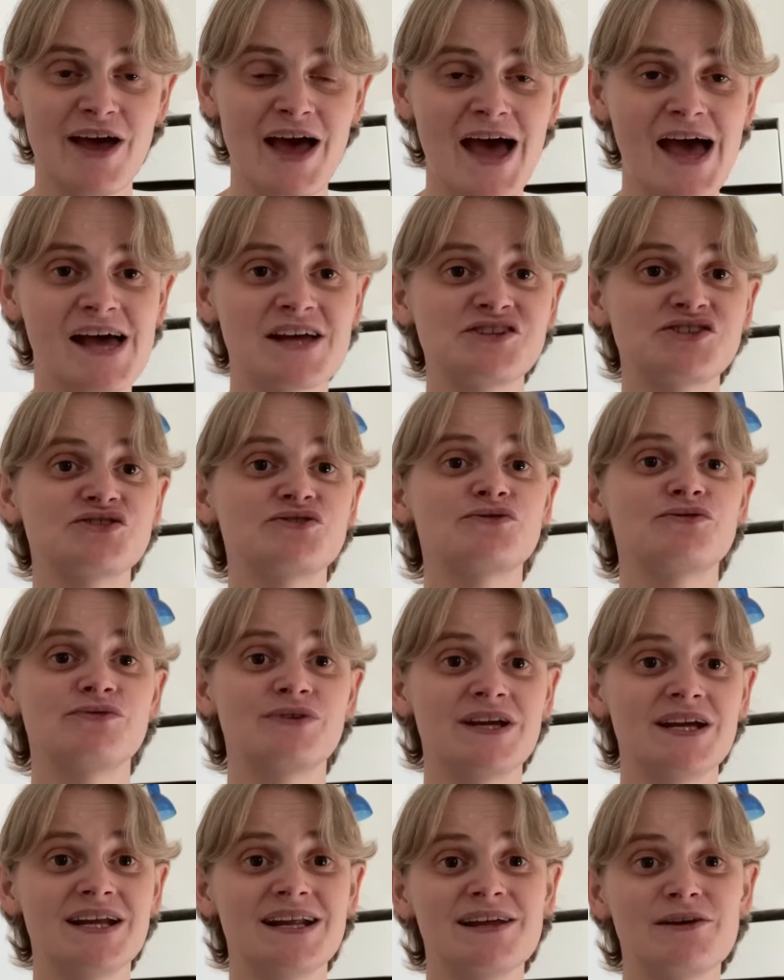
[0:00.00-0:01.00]
and she
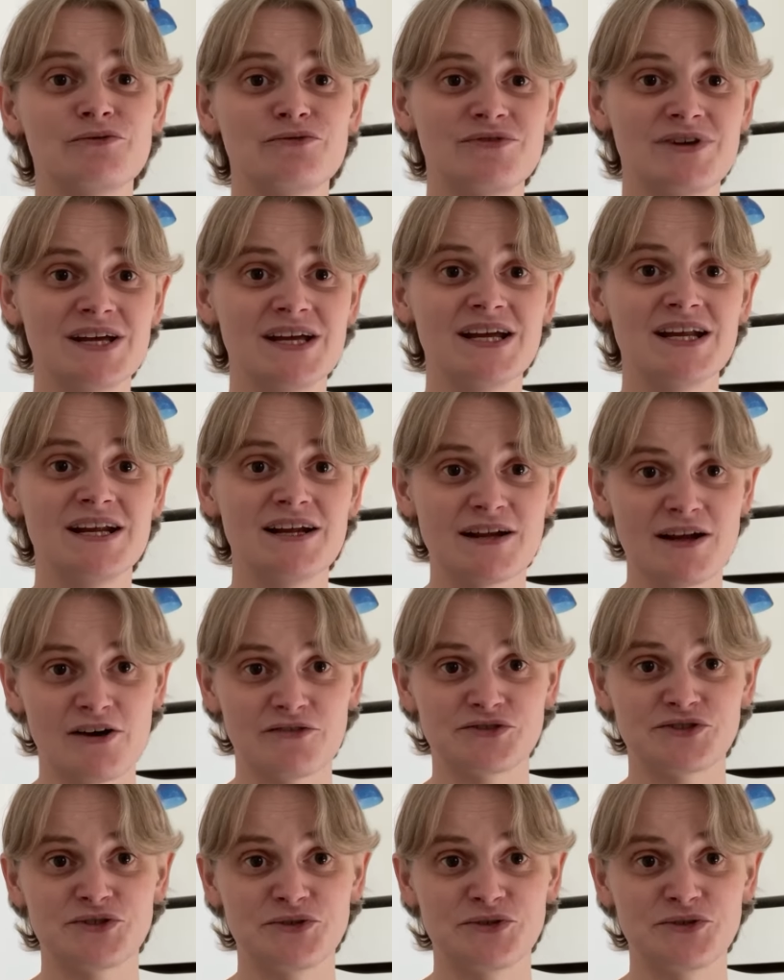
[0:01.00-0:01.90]
really loves